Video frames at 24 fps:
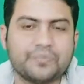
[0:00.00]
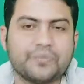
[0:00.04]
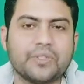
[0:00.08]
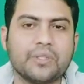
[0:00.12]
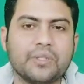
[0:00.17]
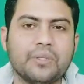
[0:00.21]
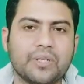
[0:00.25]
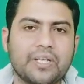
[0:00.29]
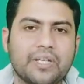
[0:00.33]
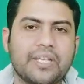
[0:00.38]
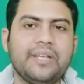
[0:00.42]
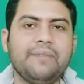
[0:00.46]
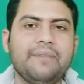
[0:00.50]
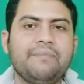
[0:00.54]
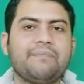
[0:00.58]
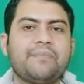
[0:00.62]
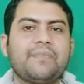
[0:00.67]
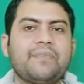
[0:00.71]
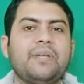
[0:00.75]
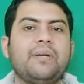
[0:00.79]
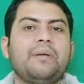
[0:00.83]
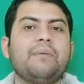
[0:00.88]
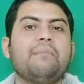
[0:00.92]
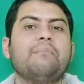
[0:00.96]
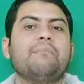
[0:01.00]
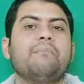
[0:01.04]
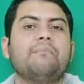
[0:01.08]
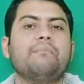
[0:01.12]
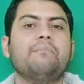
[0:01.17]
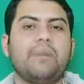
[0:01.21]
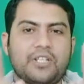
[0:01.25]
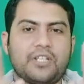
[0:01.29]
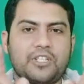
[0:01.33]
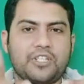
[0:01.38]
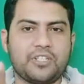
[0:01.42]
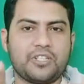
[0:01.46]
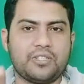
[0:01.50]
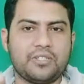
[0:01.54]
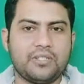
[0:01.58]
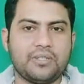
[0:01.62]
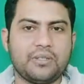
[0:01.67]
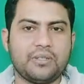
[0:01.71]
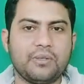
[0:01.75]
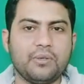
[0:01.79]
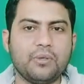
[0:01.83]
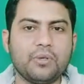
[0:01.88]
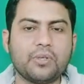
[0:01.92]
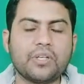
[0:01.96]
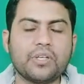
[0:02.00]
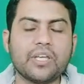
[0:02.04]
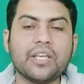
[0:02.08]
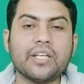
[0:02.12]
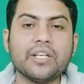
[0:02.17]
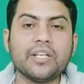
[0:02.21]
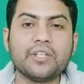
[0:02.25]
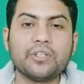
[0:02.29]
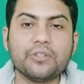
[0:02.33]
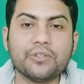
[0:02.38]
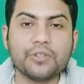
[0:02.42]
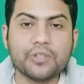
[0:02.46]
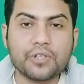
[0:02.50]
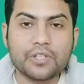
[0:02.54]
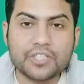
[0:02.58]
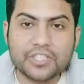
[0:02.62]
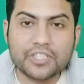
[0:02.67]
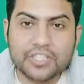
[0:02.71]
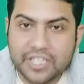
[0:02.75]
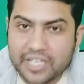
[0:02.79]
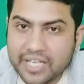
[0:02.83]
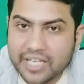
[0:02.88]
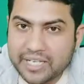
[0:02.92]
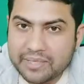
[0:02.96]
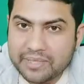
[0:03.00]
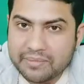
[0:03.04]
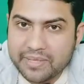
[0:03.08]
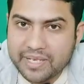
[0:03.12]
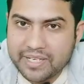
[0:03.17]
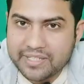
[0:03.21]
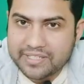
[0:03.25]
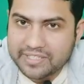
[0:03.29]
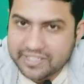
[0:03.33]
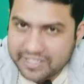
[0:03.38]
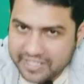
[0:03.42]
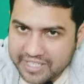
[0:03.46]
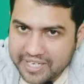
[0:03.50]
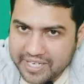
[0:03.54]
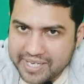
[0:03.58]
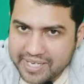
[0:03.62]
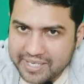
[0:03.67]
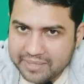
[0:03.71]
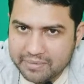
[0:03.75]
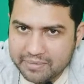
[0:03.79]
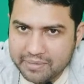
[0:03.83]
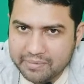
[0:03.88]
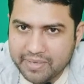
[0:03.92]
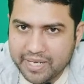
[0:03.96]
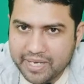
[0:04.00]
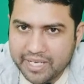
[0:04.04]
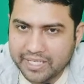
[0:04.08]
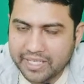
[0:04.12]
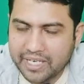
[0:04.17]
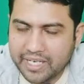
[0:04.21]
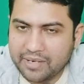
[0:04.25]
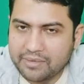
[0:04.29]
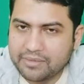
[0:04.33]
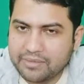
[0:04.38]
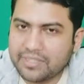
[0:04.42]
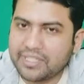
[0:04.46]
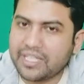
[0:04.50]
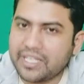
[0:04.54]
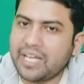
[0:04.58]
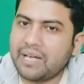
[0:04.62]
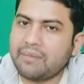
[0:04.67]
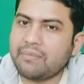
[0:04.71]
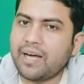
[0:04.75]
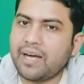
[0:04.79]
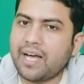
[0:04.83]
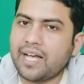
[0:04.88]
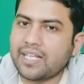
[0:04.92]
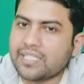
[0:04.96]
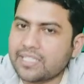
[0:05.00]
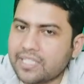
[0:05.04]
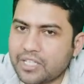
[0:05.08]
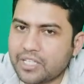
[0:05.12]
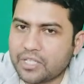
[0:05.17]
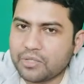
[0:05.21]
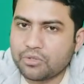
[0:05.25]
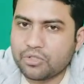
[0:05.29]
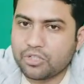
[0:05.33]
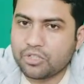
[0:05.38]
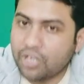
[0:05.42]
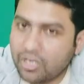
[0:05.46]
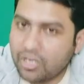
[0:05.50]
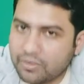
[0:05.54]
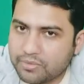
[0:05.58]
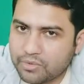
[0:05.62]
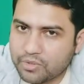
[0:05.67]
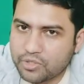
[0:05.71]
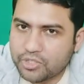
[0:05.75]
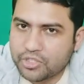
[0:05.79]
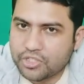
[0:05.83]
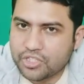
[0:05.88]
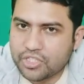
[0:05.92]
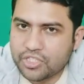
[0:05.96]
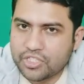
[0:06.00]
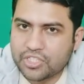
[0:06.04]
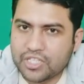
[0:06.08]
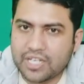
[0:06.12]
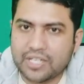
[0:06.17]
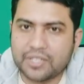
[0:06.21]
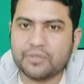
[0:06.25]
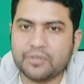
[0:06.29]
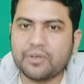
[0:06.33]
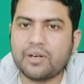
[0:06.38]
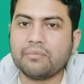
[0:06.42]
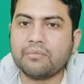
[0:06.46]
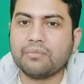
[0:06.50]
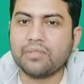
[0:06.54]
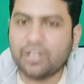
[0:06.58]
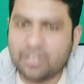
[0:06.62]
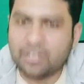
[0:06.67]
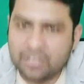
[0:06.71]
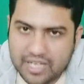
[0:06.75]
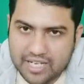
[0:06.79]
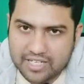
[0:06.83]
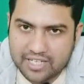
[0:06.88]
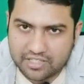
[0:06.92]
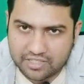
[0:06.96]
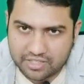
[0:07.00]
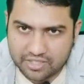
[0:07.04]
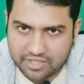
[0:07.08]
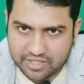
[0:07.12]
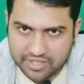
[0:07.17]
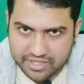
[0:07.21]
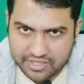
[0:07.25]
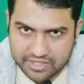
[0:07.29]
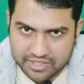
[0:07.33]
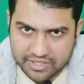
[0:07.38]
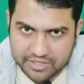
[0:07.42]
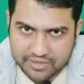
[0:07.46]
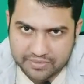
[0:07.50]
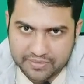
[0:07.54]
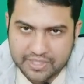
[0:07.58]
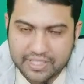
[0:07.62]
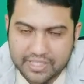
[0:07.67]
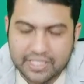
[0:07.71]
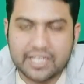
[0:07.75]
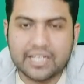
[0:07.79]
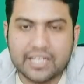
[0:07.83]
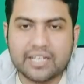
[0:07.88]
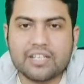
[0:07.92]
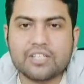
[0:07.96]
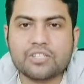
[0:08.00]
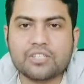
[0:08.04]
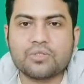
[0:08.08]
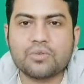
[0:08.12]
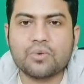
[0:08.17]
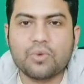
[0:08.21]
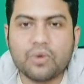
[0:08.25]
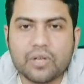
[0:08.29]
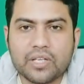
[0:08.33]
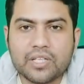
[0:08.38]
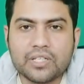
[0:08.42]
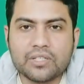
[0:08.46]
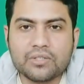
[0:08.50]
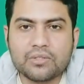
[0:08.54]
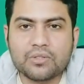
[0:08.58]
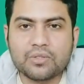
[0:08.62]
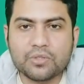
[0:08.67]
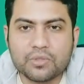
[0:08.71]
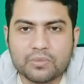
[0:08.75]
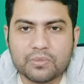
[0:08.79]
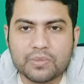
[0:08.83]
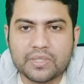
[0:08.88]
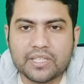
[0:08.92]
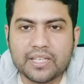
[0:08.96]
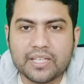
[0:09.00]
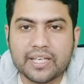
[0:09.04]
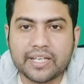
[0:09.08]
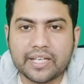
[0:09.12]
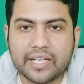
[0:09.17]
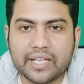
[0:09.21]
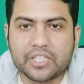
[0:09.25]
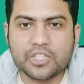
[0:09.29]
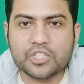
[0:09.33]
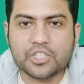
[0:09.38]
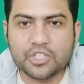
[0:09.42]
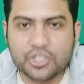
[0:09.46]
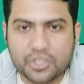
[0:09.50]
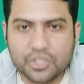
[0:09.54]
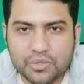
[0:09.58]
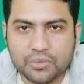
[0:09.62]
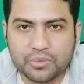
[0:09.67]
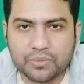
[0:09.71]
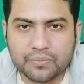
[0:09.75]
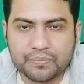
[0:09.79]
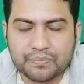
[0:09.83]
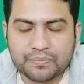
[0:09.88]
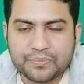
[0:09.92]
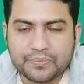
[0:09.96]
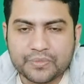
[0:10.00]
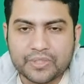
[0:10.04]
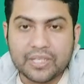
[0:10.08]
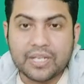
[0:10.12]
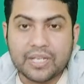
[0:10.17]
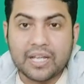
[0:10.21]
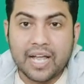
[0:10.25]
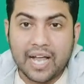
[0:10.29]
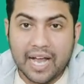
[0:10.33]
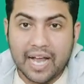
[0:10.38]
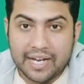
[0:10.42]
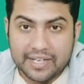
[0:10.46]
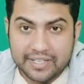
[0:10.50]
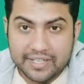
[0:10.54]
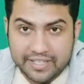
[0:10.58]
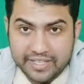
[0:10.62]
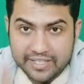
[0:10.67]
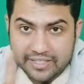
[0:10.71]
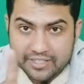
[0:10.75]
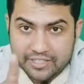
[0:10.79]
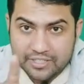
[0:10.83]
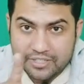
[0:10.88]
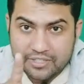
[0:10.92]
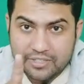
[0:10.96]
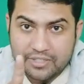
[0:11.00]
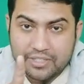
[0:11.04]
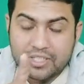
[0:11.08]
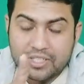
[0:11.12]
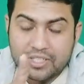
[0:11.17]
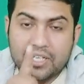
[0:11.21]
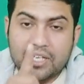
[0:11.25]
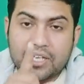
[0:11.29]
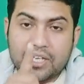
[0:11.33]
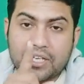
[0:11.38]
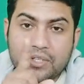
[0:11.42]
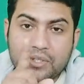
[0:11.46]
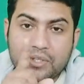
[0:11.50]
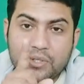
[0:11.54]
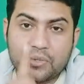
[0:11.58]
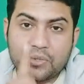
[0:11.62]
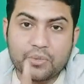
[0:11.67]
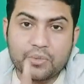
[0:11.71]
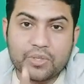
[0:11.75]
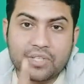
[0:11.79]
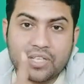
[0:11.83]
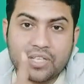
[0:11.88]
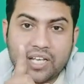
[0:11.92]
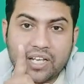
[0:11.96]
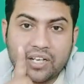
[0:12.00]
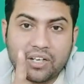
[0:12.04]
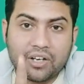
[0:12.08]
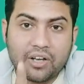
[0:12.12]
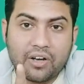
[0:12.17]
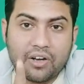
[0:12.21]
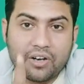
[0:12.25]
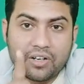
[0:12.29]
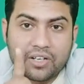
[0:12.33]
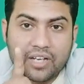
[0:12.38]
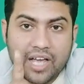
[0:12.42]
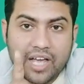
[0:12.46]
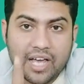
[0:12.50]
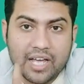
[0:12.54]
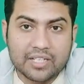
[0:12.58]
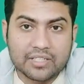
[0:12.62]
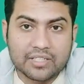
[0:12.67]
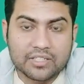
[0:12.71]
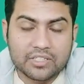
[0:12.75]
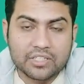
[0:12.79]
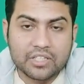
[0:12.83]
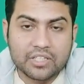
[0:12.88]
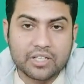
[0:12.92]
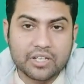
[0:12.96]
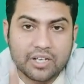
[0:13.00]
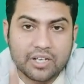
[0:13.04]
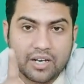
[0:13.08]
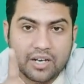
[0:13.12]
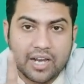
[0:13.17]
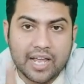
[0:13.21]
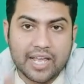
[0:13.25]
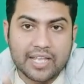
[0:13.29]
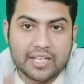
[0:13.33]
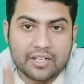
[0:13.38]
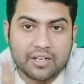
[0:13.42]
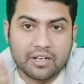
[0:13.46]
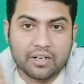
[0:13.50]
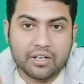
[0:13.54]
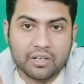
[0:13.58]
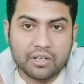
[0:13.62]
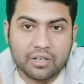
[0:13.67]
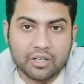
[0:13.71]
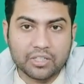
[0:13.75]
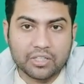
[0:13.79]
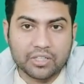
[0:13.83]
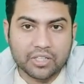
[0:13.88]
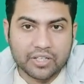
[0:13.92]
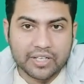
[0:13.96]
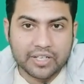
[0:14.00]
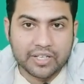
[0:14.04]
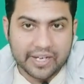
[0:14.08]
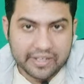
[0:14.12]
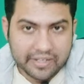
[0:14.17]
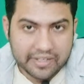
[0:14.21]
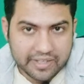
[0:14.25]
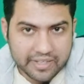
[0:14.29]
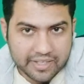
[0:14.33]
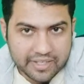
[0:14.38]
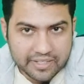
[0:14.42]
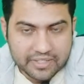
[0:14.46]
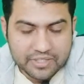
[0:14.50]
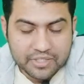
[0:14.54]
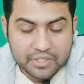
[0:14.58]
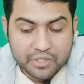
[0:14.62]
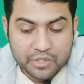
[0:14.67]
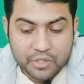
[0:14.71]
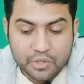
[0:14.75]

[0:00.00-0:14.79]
Okay, but looking into your JIB and CIB background, they have asked you tough questions and you have not answered it. It is going to be against you. And yes, you cannot answer like all other candidates.